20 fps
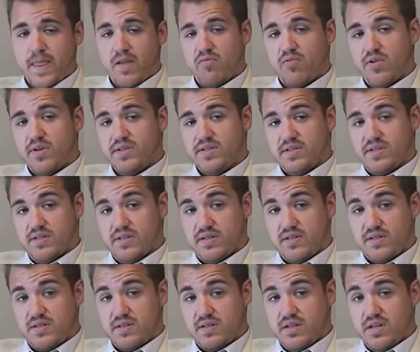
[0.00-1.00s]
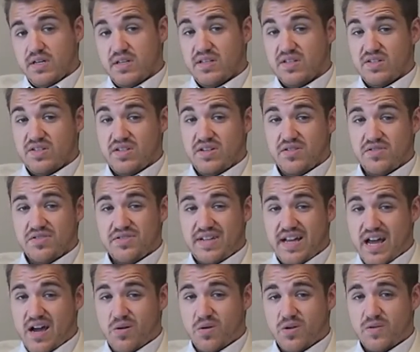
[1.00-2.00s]
For instance, the Sears
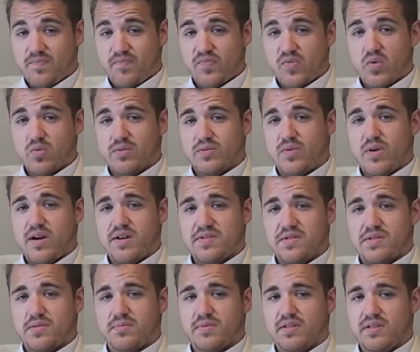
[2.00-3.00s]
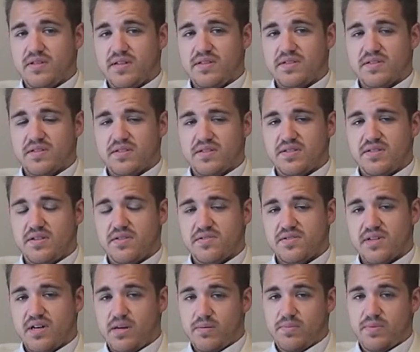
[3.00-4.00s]
Tower requires the release of the
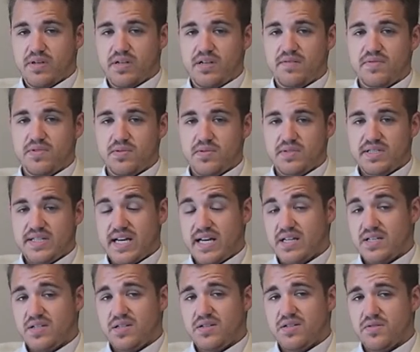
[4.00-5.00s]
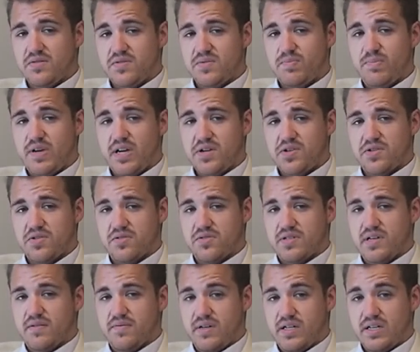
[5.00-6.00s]
Sears Company if you intend to use pictures
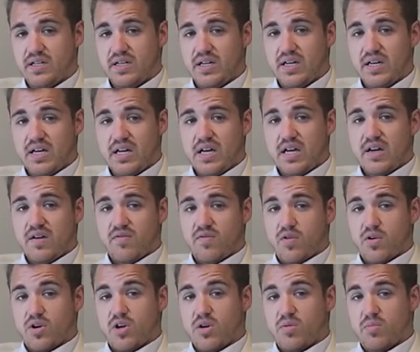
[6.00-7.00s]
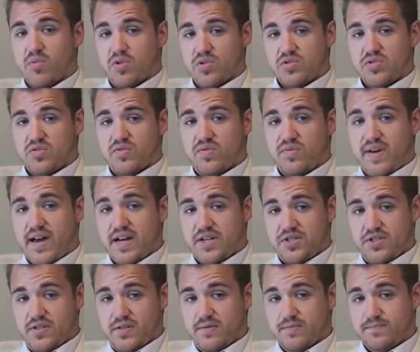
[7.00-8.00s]
of it for a commercial
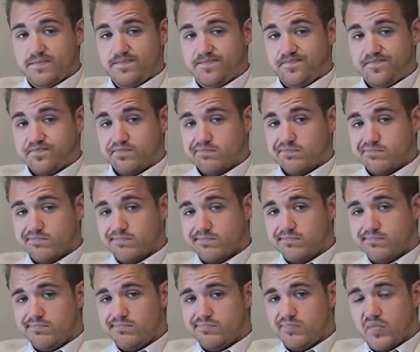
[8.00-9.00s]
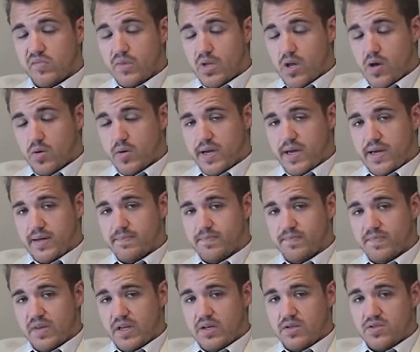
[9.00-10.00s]
fashion. Okay,
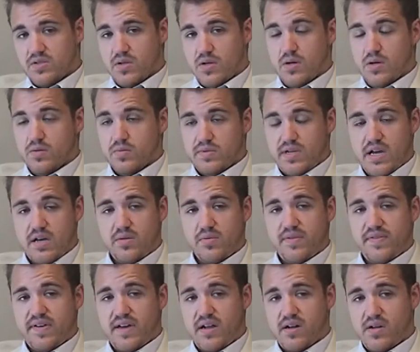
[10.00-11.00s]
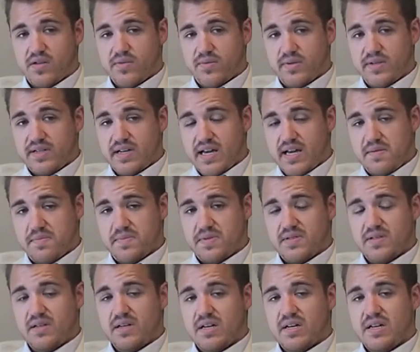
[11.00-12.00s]
so now that we've had all three
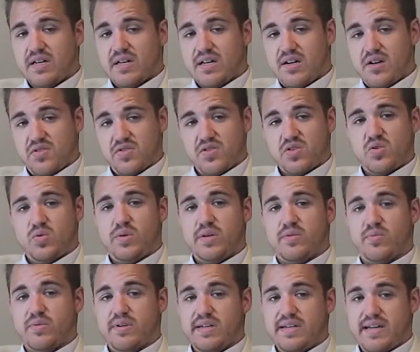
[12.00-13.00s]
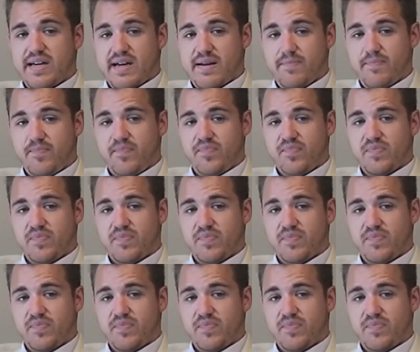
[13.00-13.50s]
types, here's a quick recap.